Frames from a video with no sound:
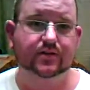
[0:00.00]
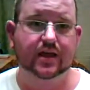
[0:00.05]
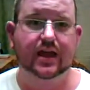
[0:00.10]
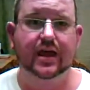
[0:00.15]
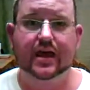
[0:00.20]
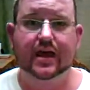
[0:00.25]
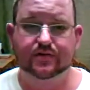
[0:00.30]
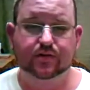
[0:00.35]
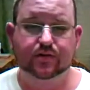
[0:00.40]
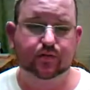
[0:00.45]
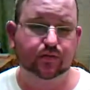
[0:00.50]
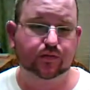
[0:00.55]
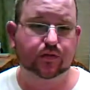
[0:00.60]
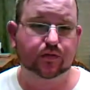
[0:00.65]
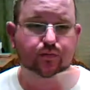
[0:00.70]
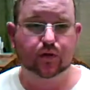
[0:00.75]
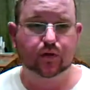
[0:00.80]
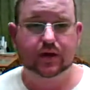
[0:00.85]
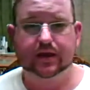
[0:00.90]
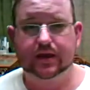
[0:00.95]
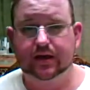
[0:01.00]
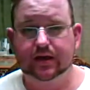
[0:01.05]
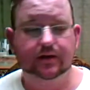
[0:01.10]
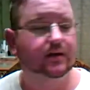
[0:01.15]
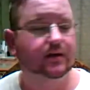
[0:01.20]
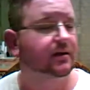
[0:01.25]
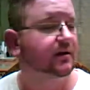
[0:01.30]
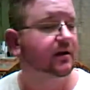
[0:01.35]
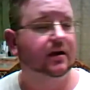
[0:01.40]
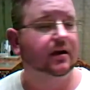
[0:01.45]
to have in order to break in.
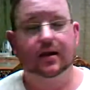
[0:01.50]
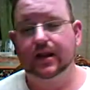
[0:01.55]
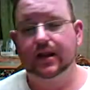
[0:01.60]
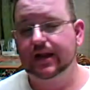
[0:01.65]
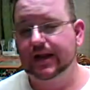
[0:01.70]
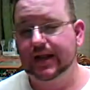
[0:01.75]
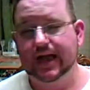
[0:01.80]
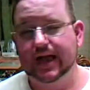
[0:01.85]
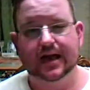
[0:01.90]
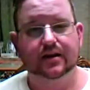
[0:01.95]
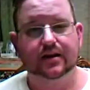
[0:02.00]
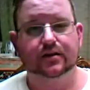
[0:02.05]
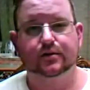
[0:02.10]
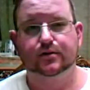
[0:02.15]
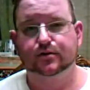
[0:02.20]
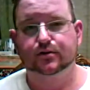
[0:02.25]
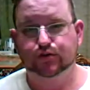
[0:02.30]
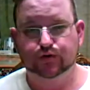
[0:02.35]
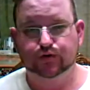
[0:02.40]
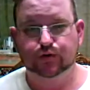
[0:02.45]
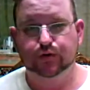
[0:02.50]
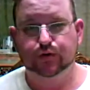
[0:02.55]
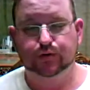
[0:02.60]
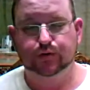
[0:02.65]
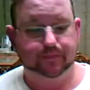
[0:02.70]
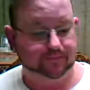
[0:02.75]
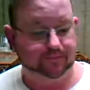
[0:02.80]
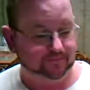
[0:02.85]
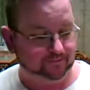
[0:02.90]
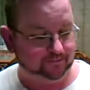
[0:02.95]
Not
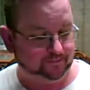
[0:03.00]
true.